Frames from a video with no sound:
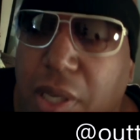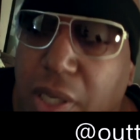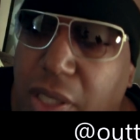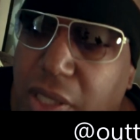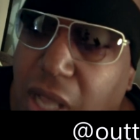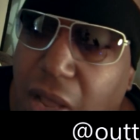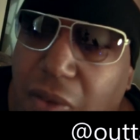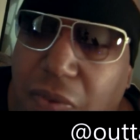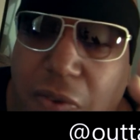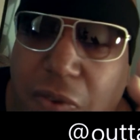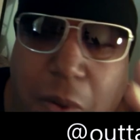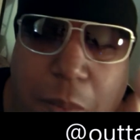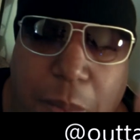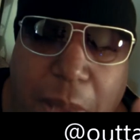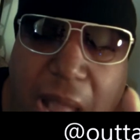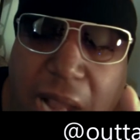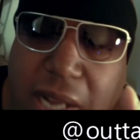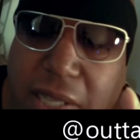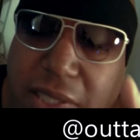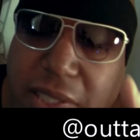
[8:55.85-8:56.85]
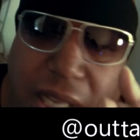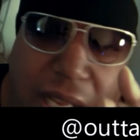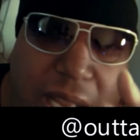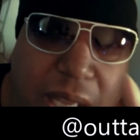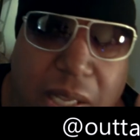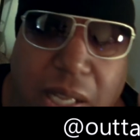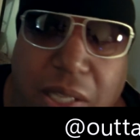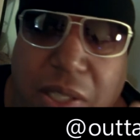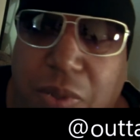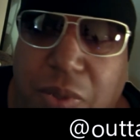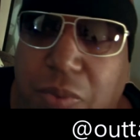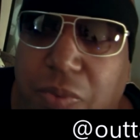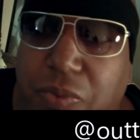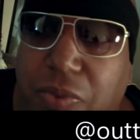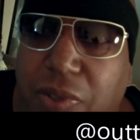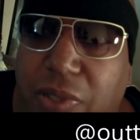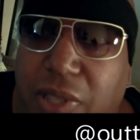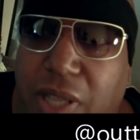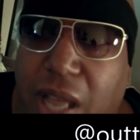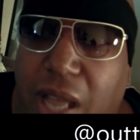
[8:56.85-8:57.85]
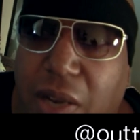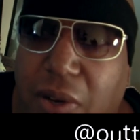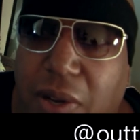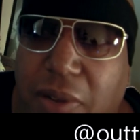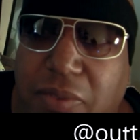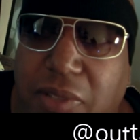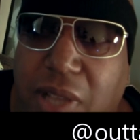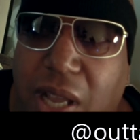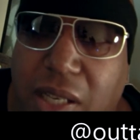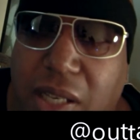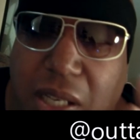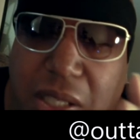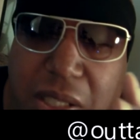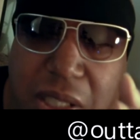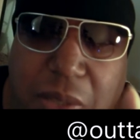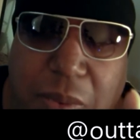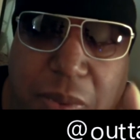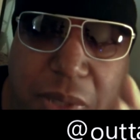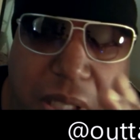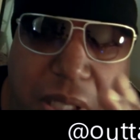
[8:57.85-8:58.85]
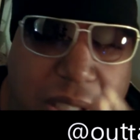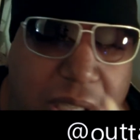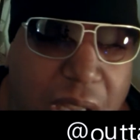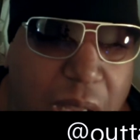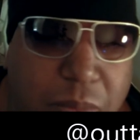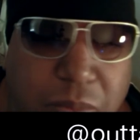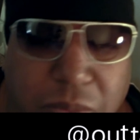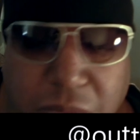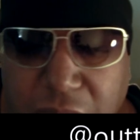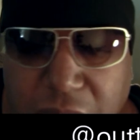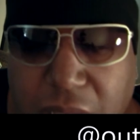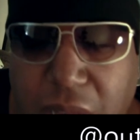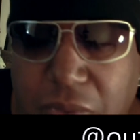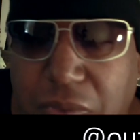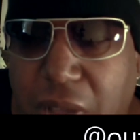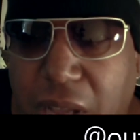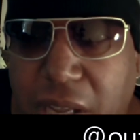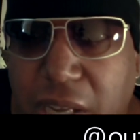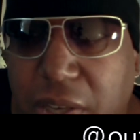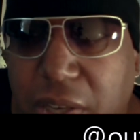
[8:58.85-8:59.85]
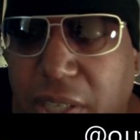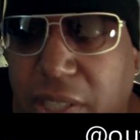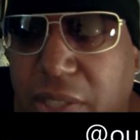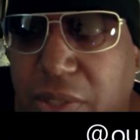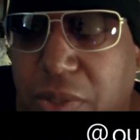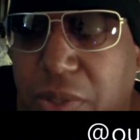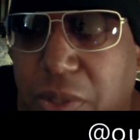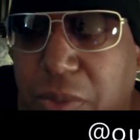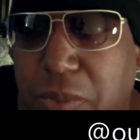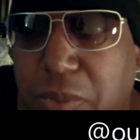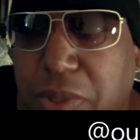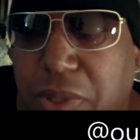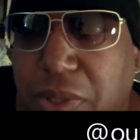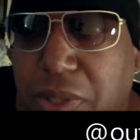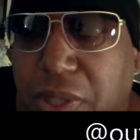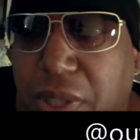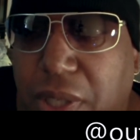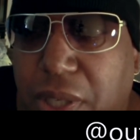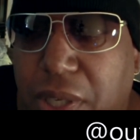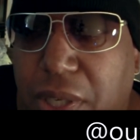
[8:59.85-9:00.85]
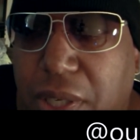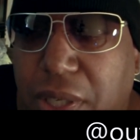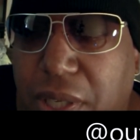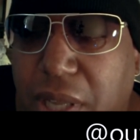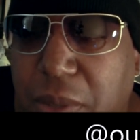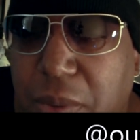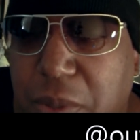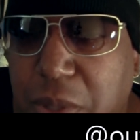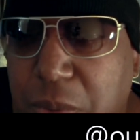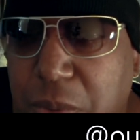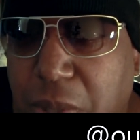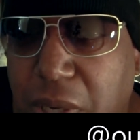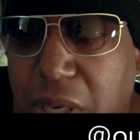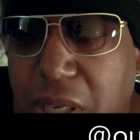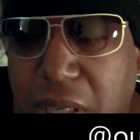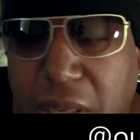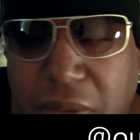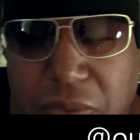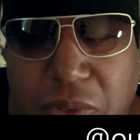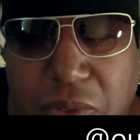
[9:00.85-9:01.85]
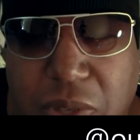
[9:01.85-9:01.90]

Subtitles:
Because I felt bad, because I don't have time to deal with the dumb stuff I hear in these groups. Like, when you want to,